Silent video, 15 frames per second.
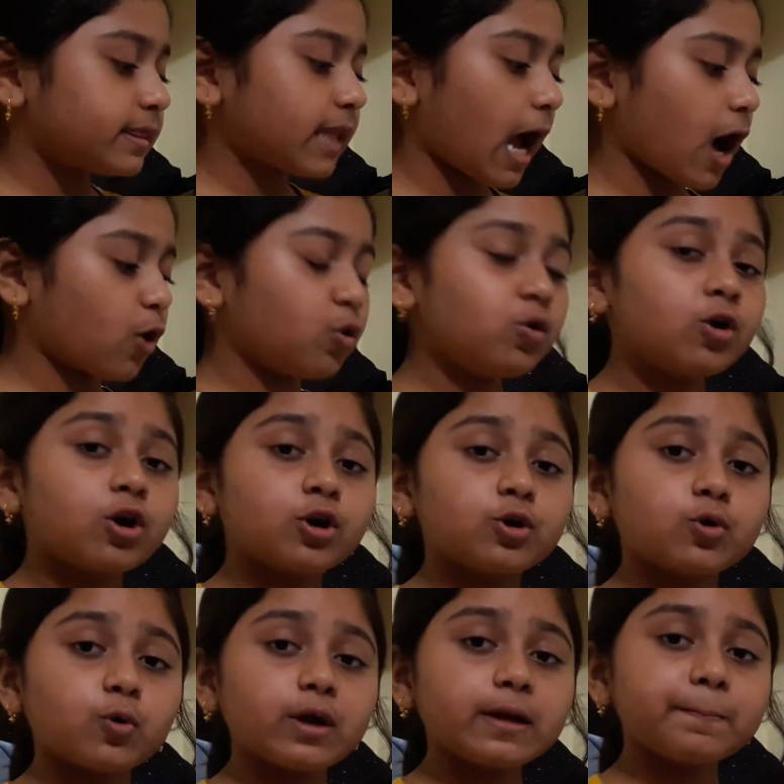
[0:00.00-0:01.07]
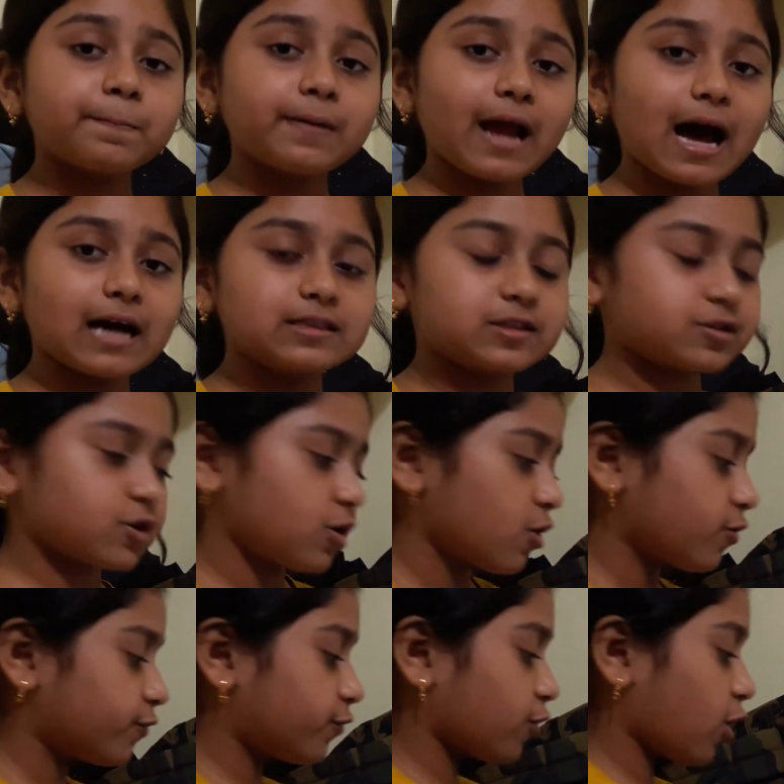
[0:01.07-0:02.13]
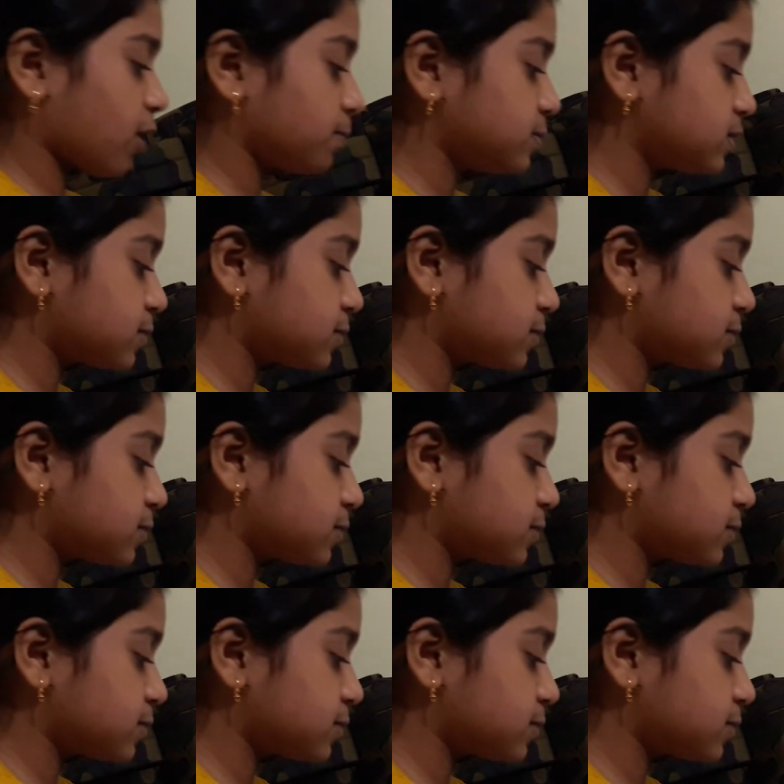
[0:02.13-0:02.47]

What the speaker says: Now growing plants from